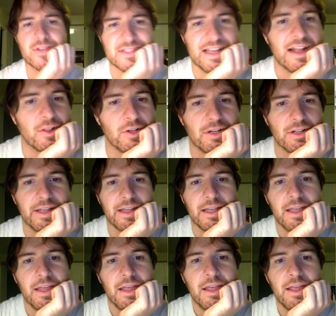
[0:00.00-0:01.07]
does that look like?
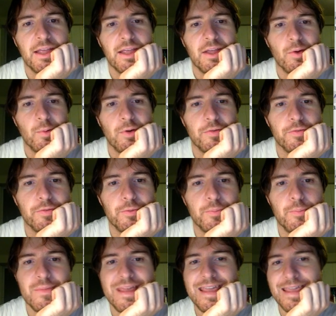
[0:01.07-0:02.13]
Well, for
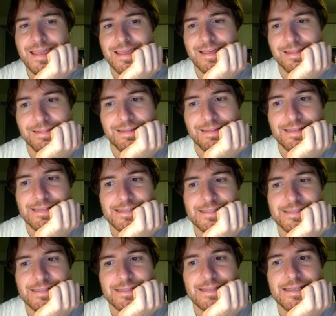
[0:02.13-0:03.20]
me, at
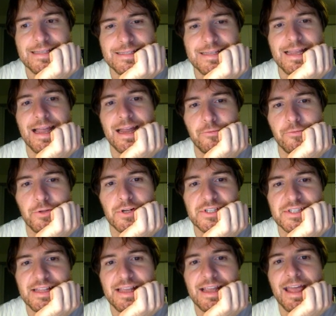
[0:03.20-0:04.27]
least, this kind of
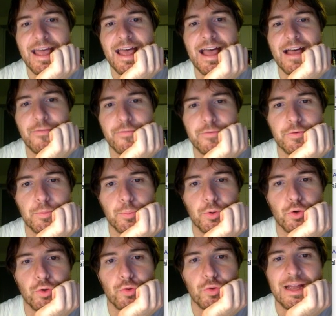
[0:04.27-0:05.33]
looks like half of a
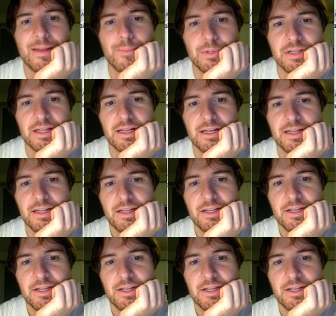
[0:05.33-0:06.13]
parabola